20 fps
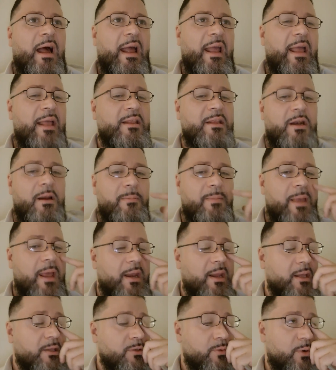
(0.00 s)
I ended up
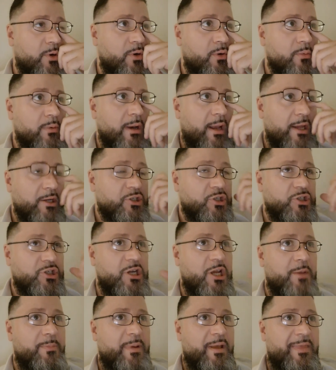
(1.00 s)
getting into a new
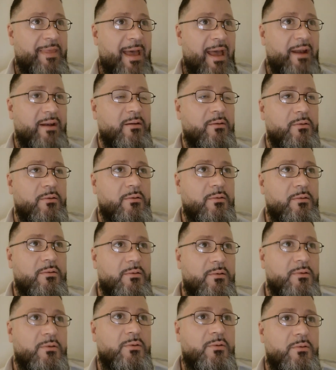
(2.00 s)
relationship, and
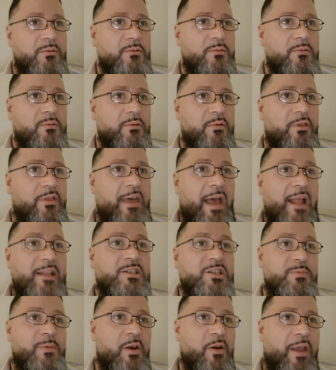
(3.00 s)

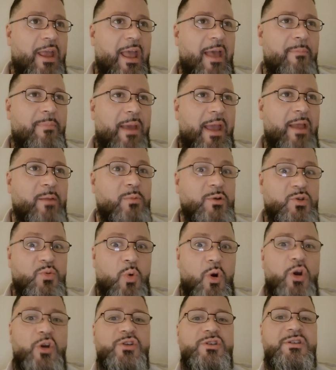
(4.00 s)
that smear campaign was
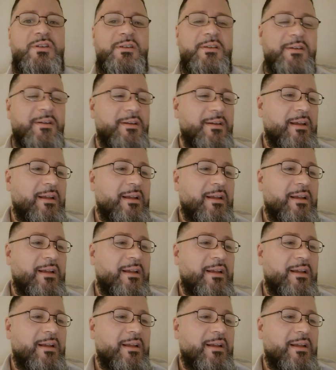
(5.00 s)
worse.